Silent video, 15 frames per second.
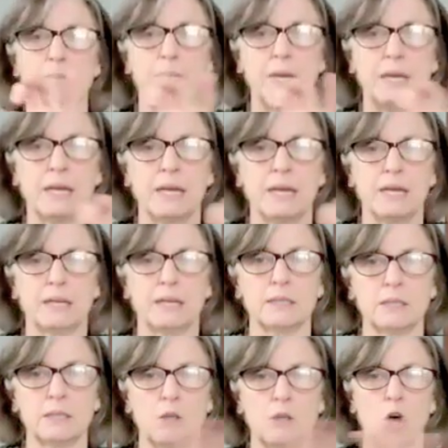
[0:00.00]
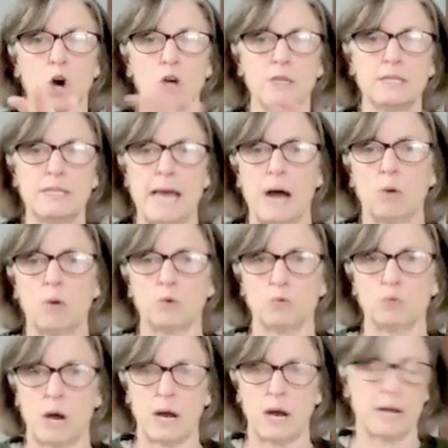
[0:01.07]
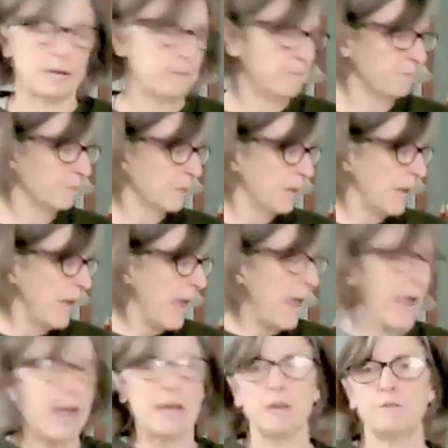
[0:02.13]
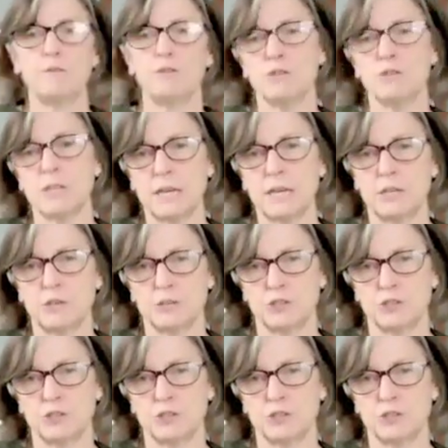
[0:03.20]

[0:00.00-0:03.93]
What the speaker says: big, long dowel rod. And if you take your